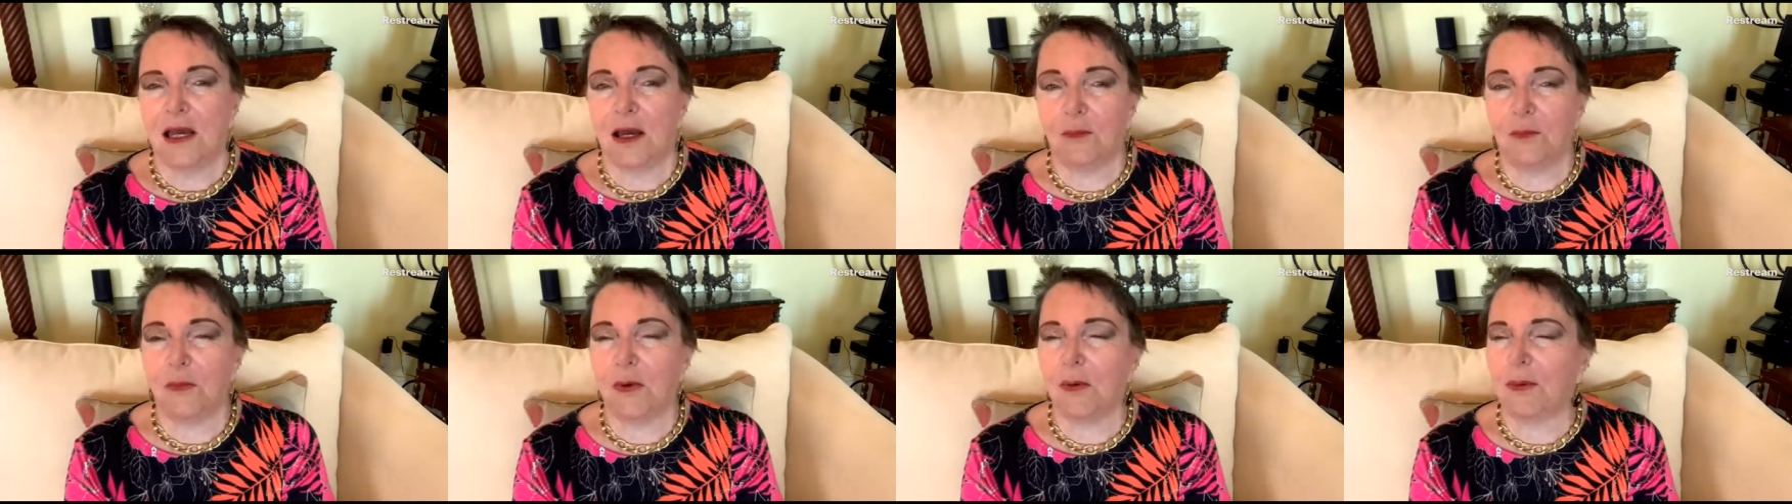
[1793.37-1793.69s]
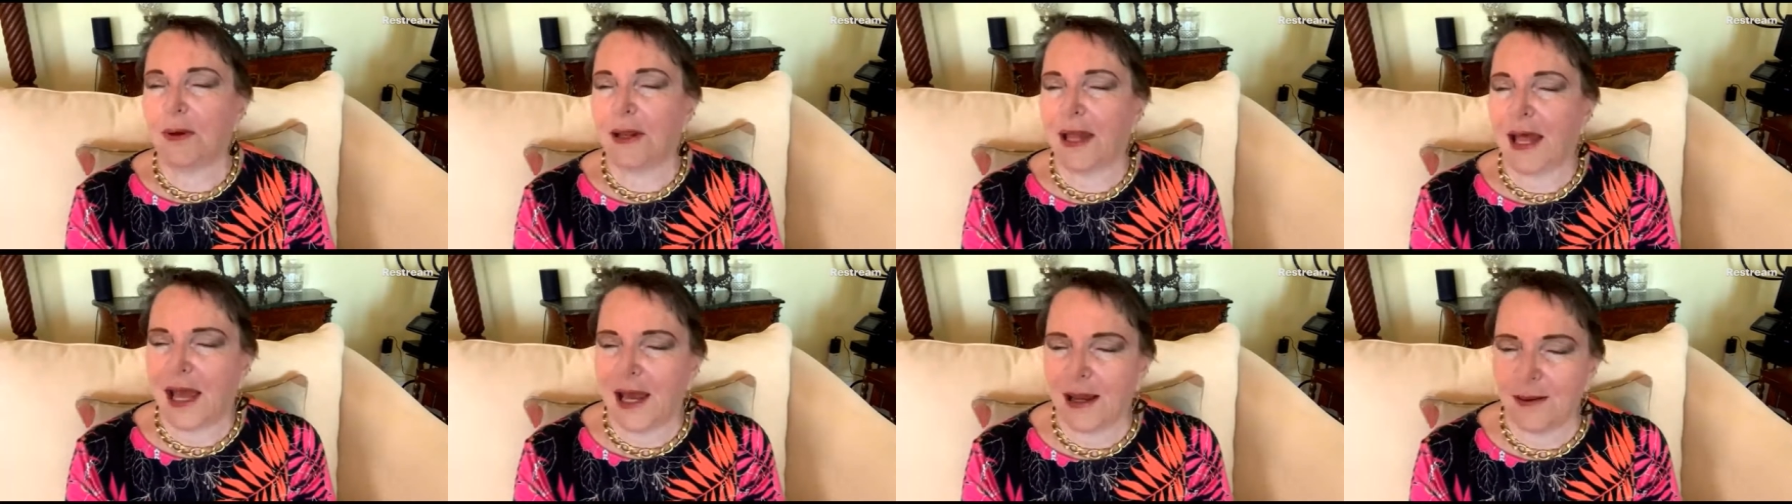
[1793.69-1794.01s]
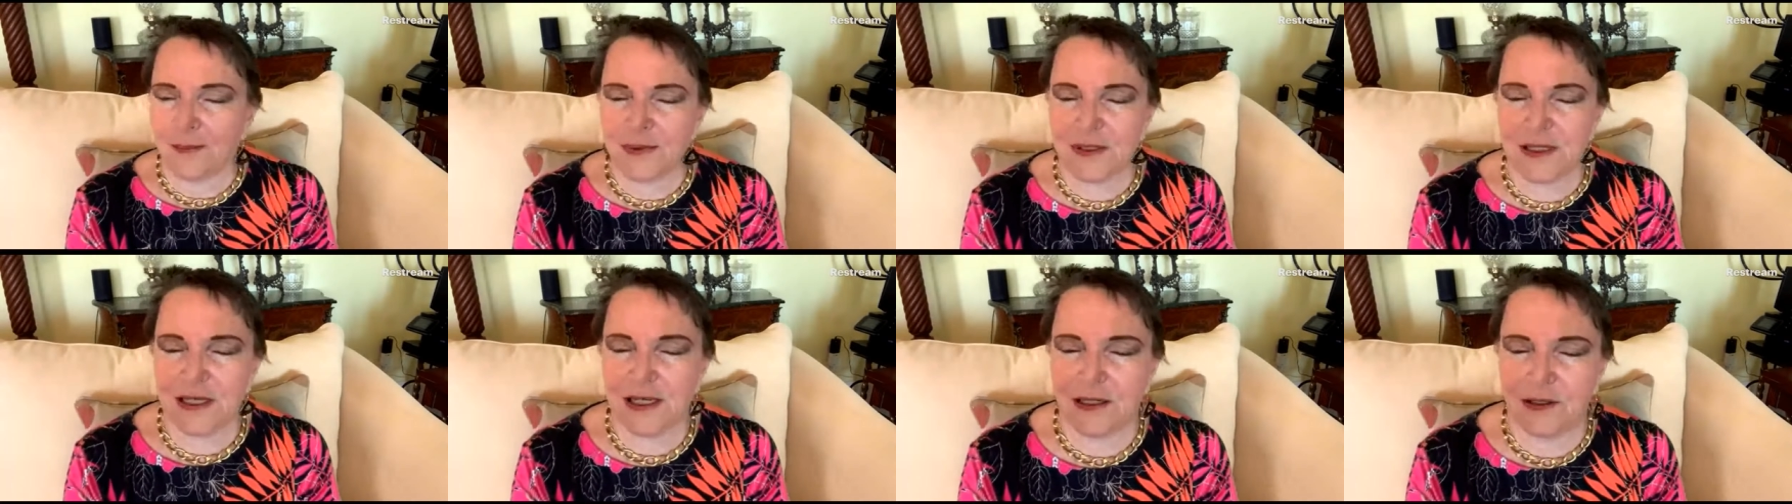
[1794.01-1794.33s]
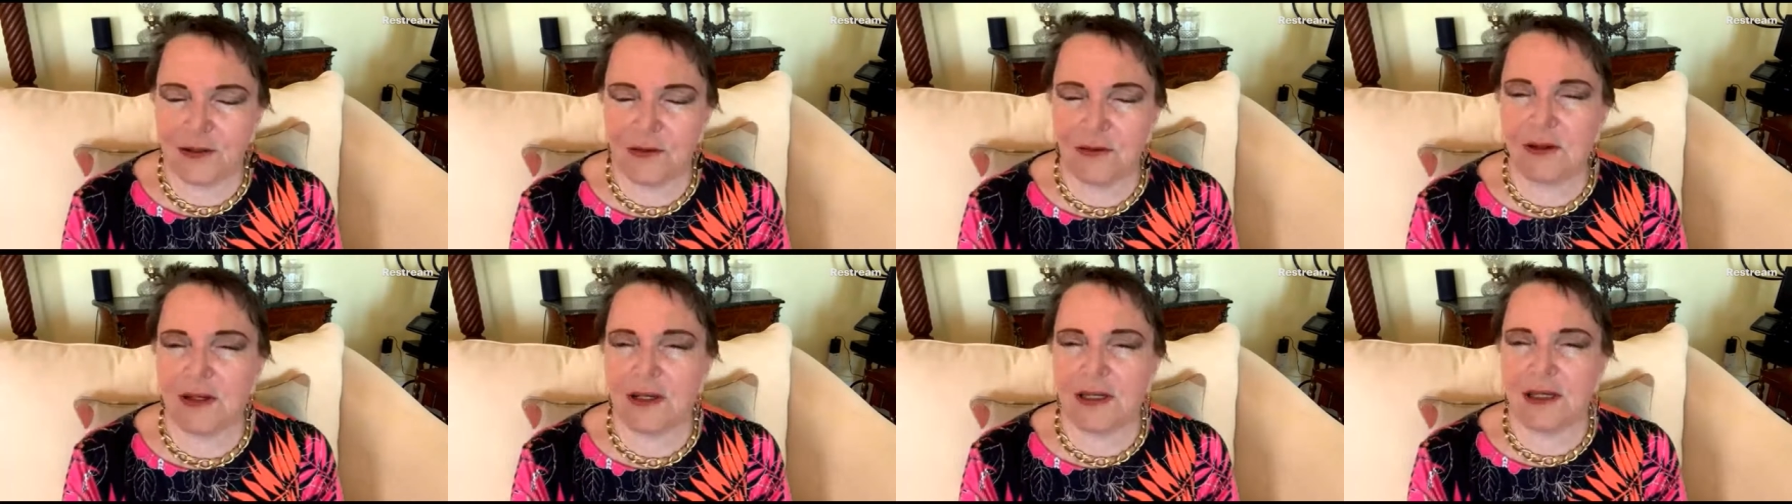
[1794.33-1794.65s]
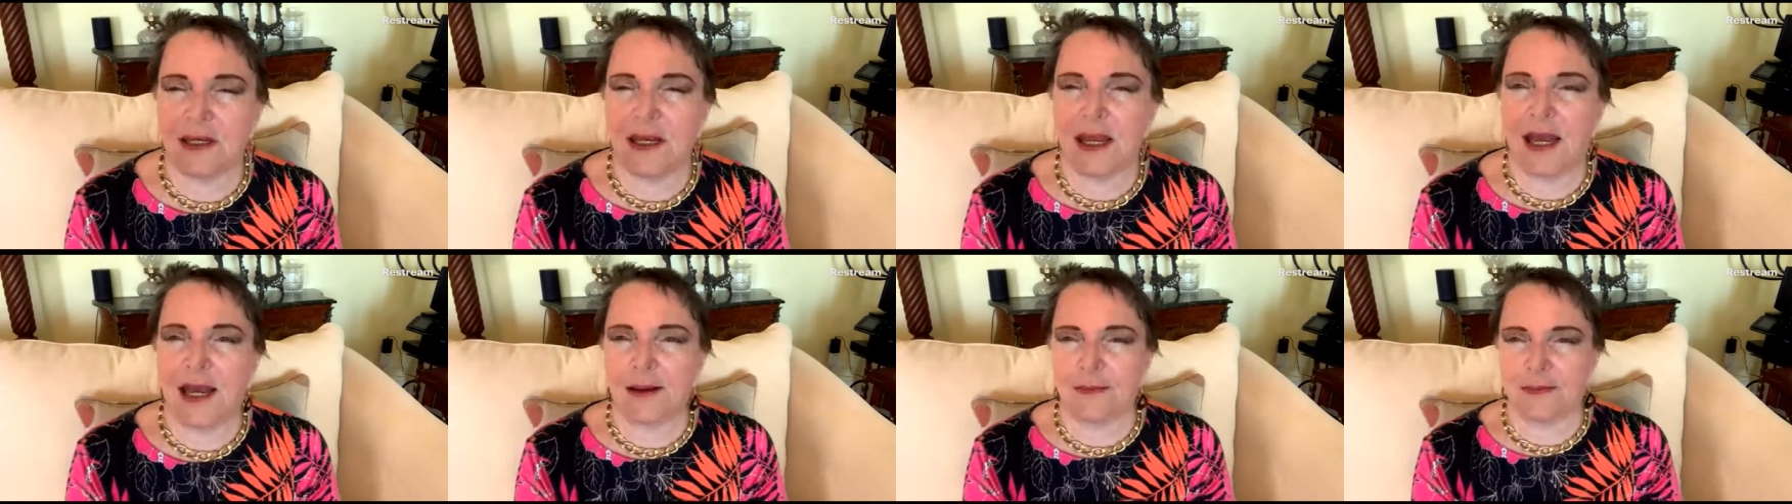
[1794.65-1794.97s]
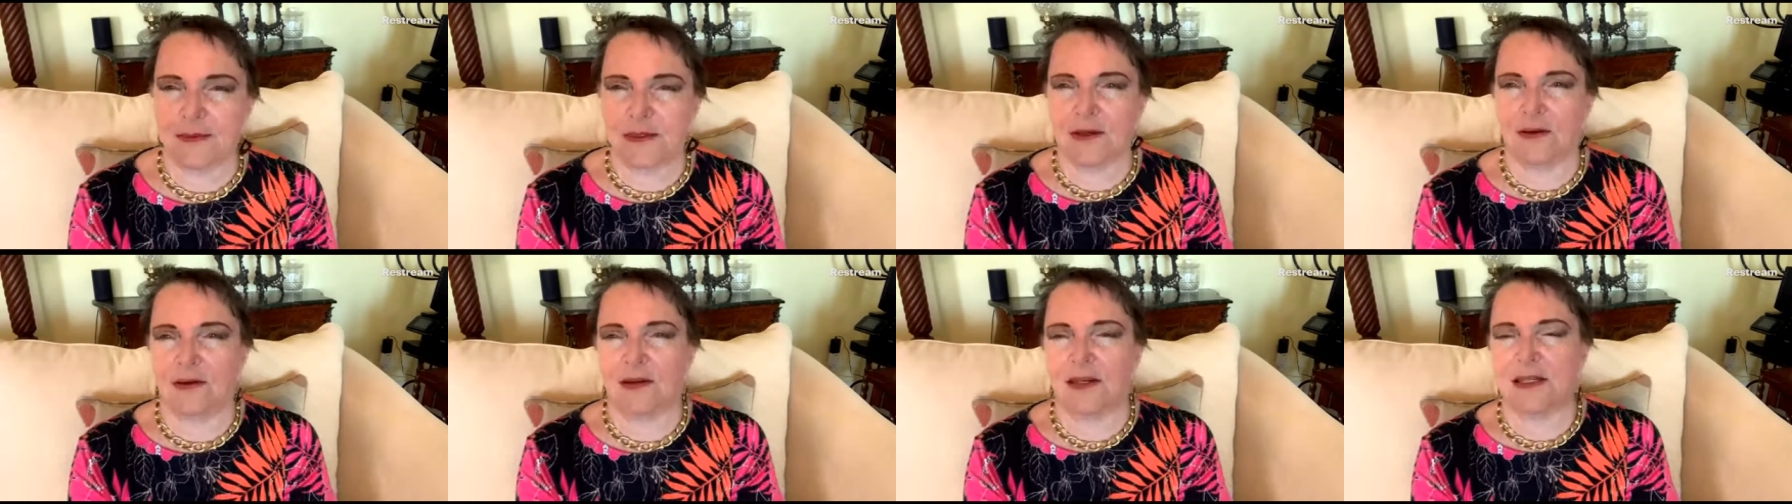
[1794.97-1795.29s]
And we will absolutely,
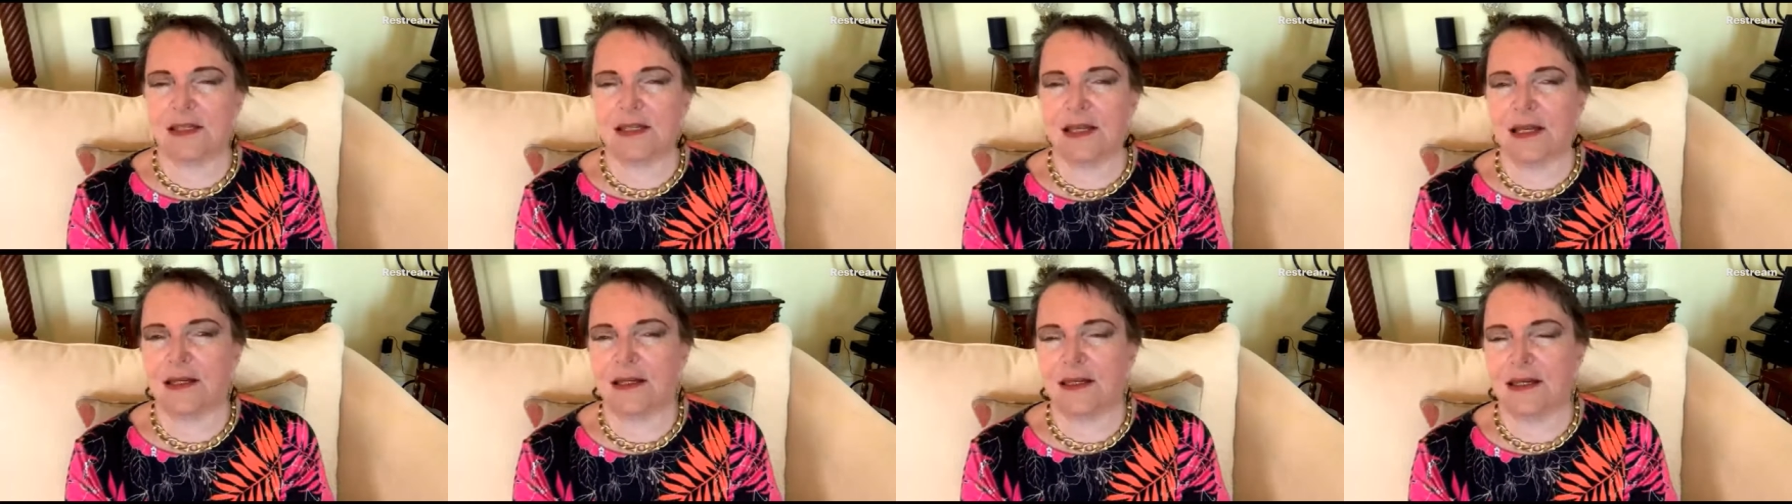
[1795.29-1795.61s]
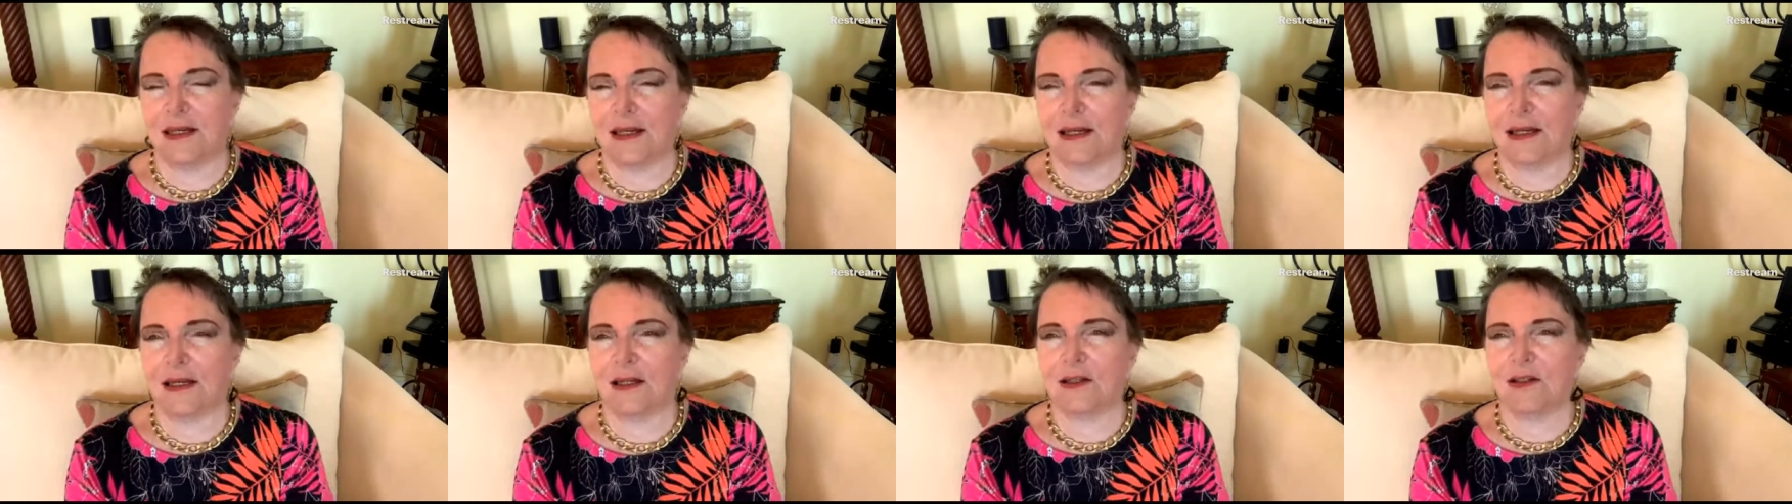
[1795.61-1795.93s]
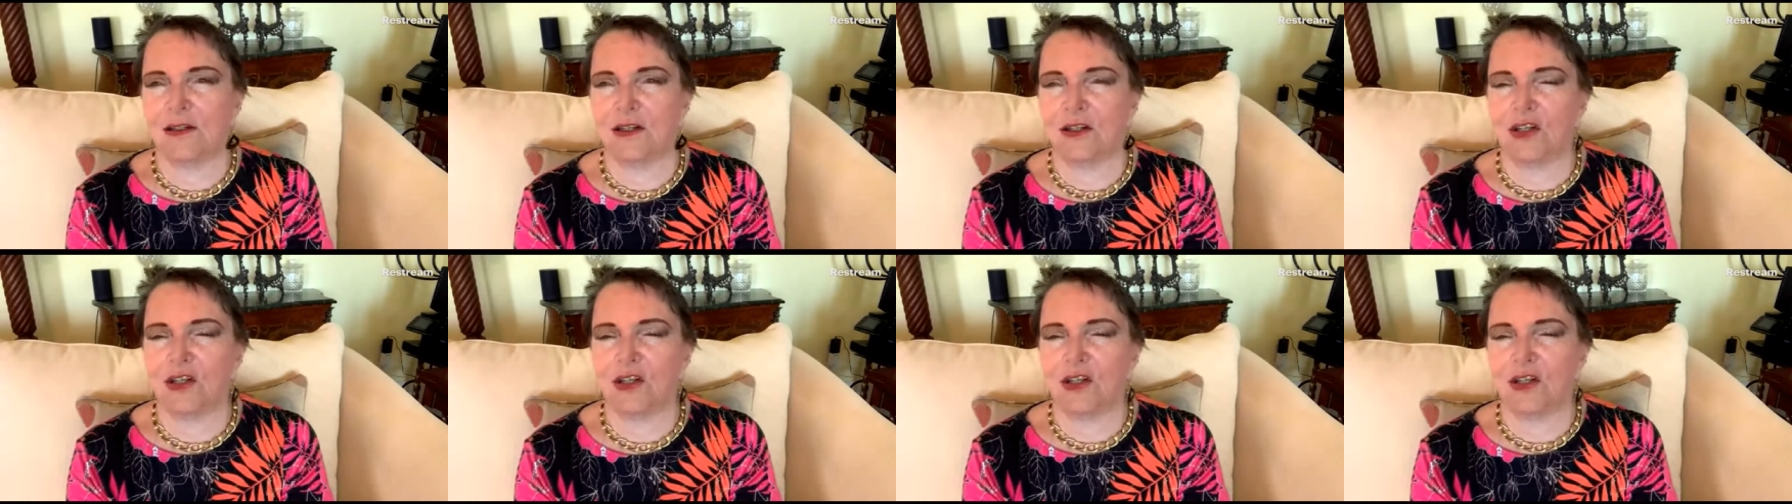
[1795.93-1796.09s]
absolutely send healing